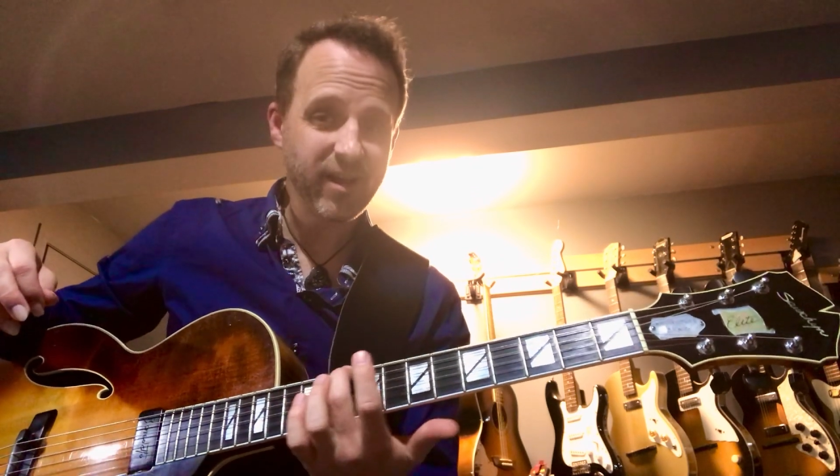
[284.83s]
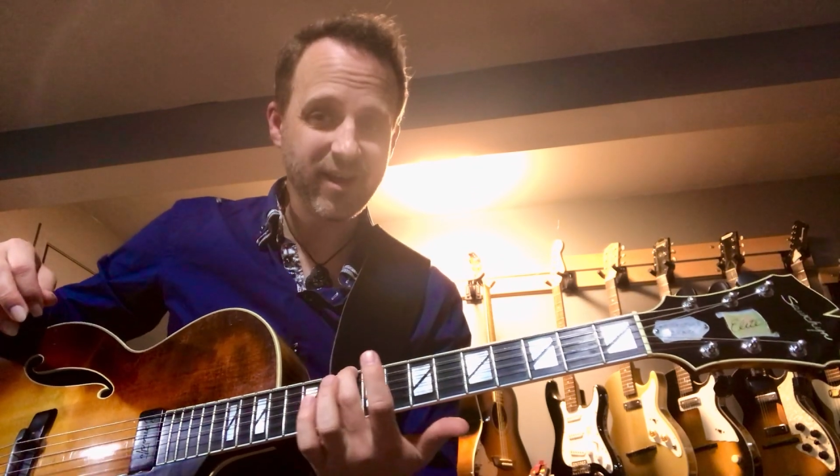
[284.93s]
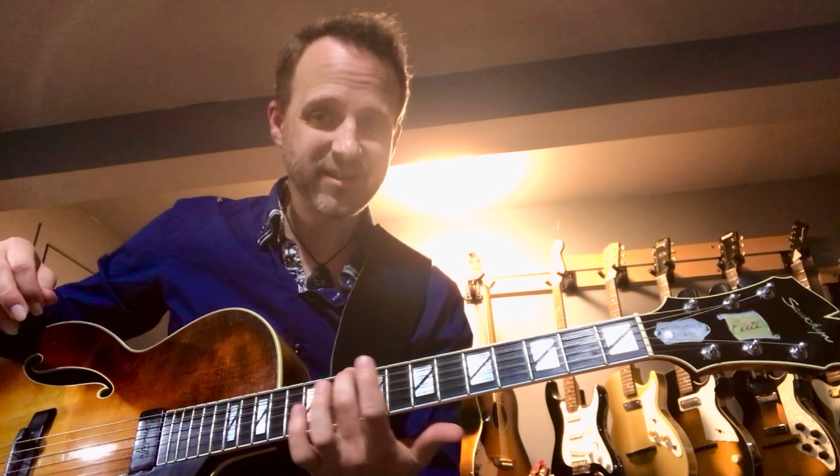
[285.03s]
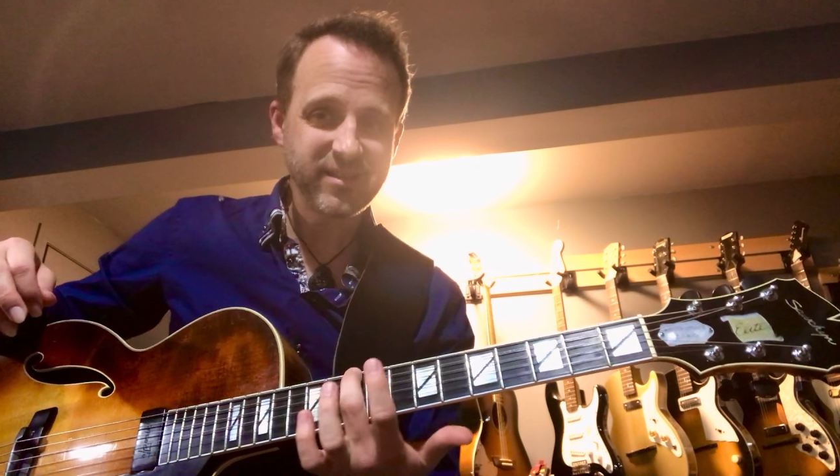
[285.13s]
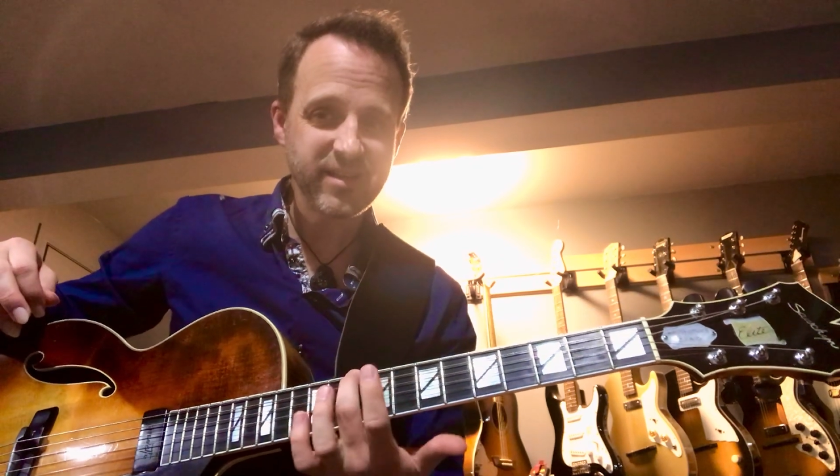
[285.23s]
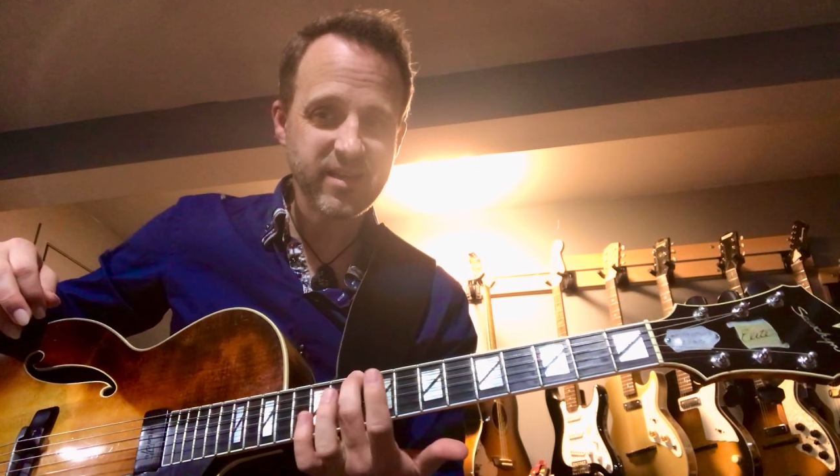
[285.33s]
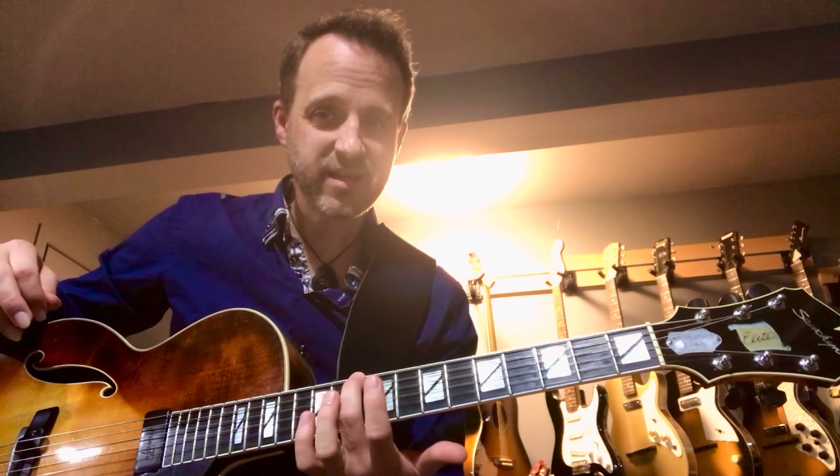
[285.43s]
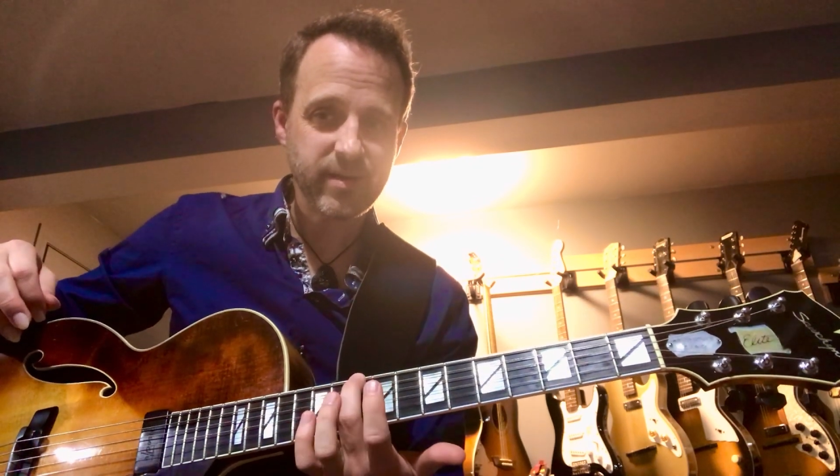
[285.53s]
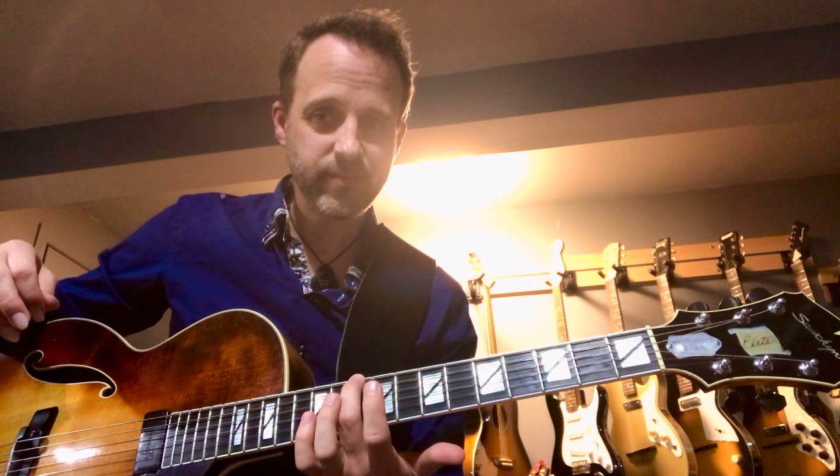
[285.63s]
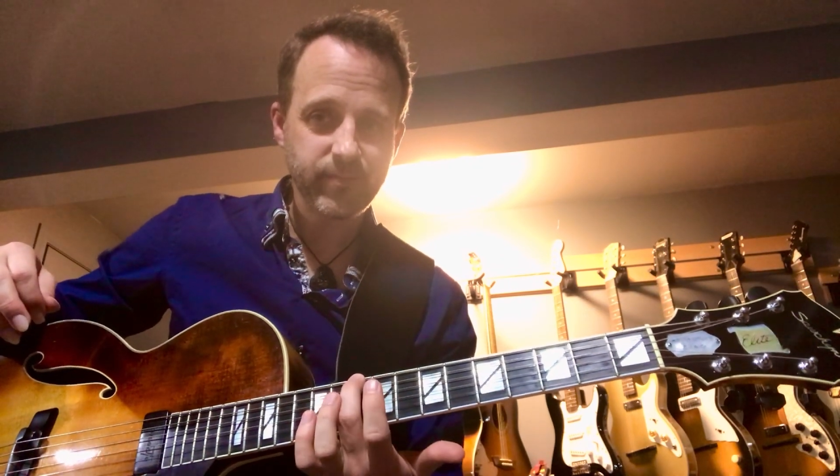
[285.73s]
a D
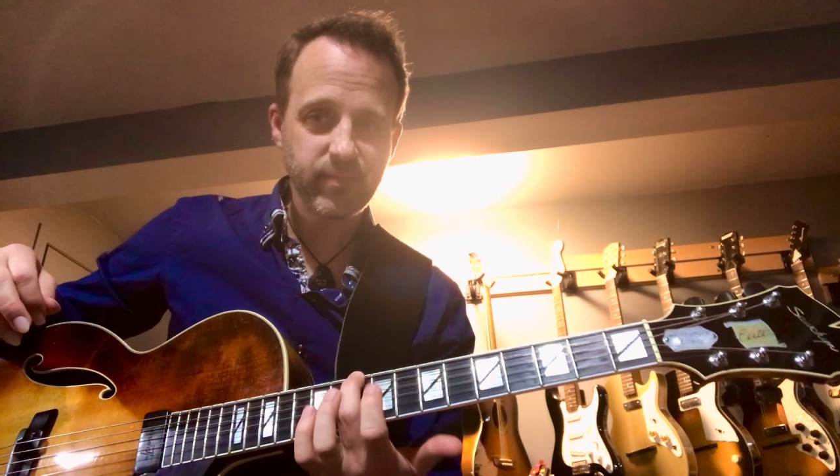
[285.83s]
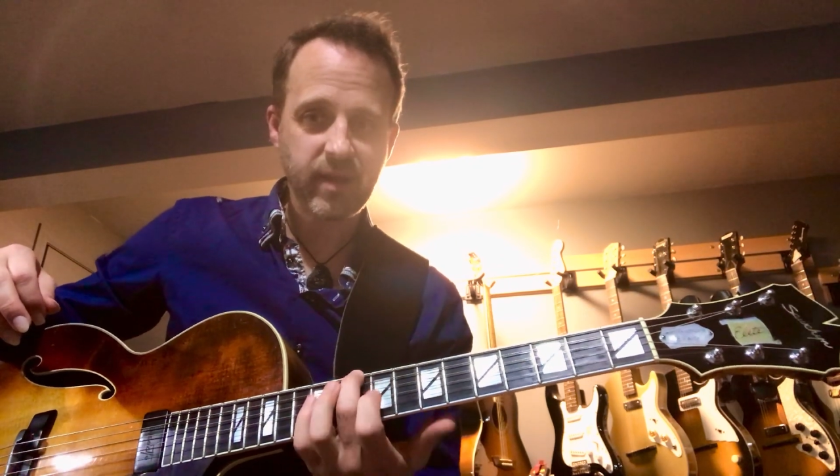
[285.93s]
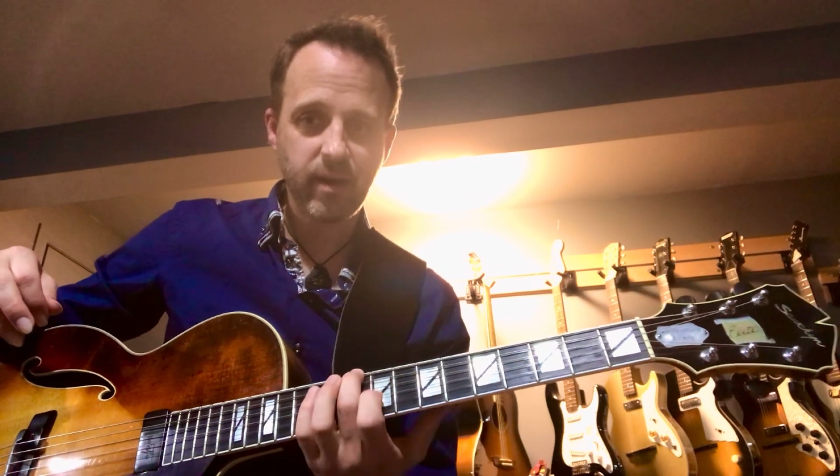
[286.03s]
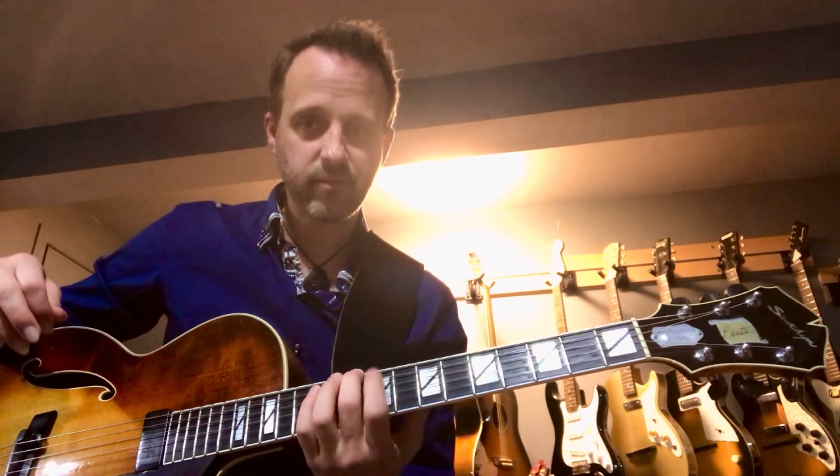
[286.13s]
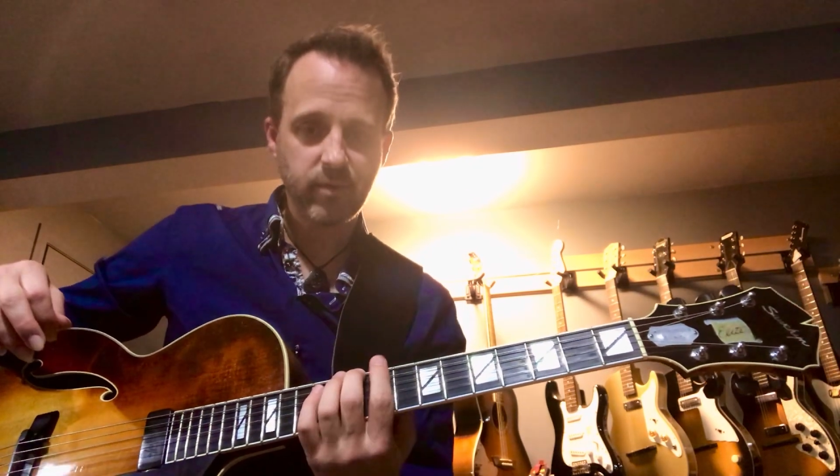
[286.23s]
now,